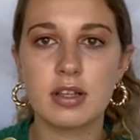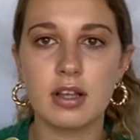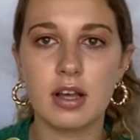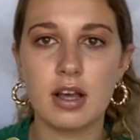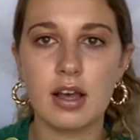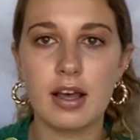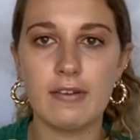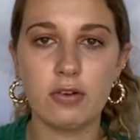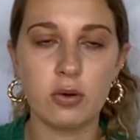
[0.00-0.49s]

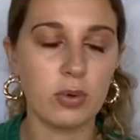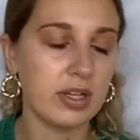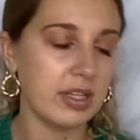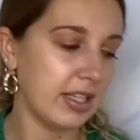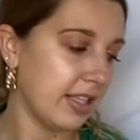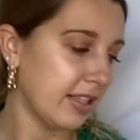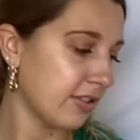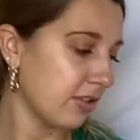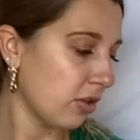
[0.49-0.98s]
Everyone
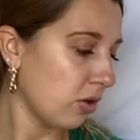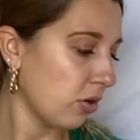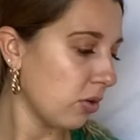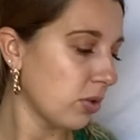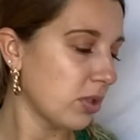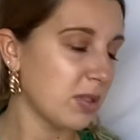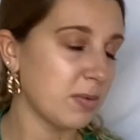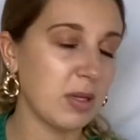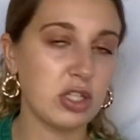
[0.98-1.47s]
needs those,
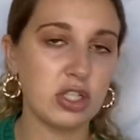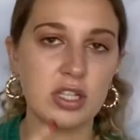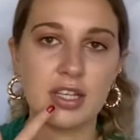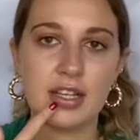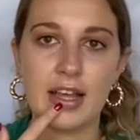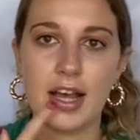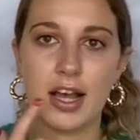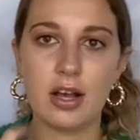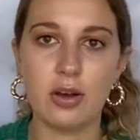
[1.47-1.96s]
especially
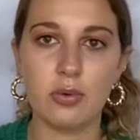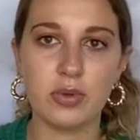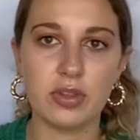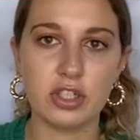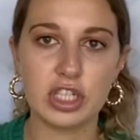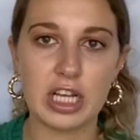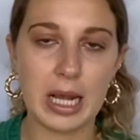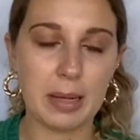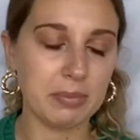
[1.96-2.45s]
now.
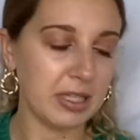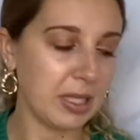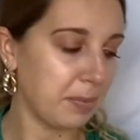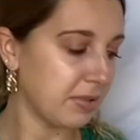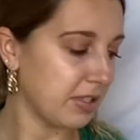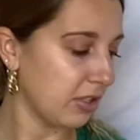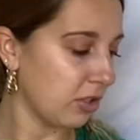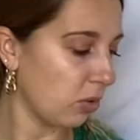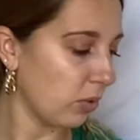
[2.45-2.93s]
It's lips
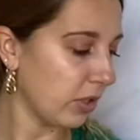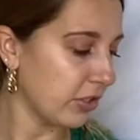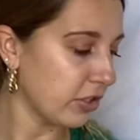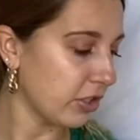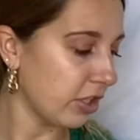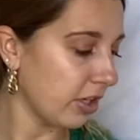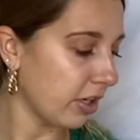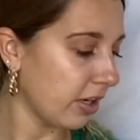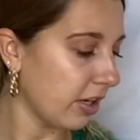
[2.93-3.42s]
in the
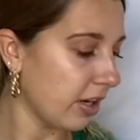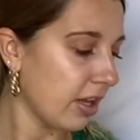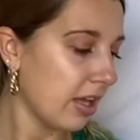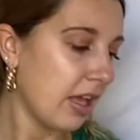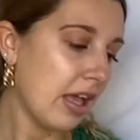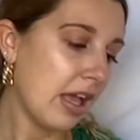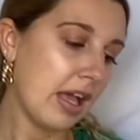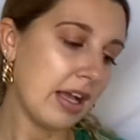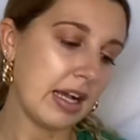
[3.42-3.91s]
winter.
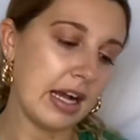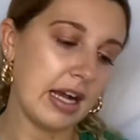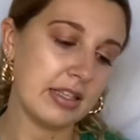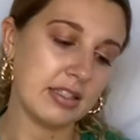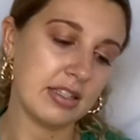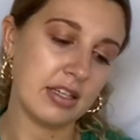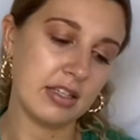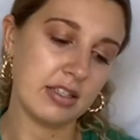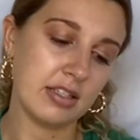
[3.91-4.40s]
Got
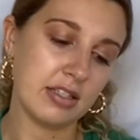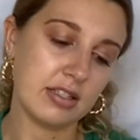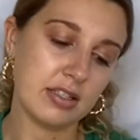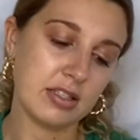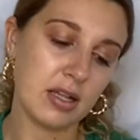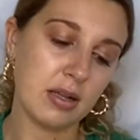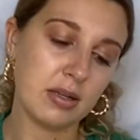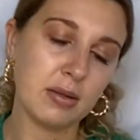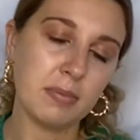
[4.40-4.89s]

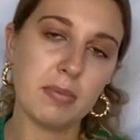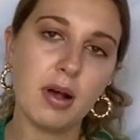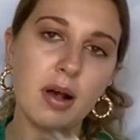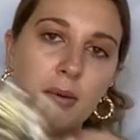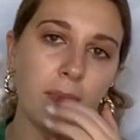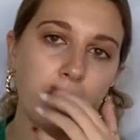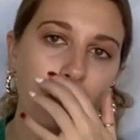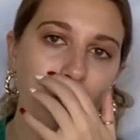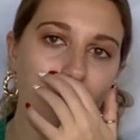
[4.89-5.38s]
some
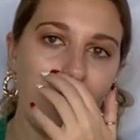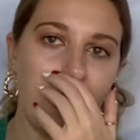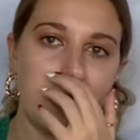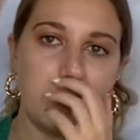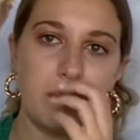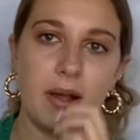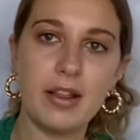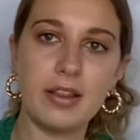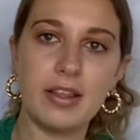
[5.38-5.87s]
Bum
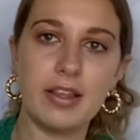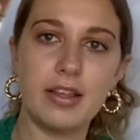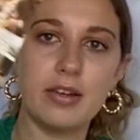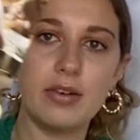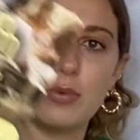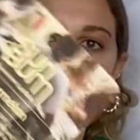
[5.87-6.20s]
Watermelon, which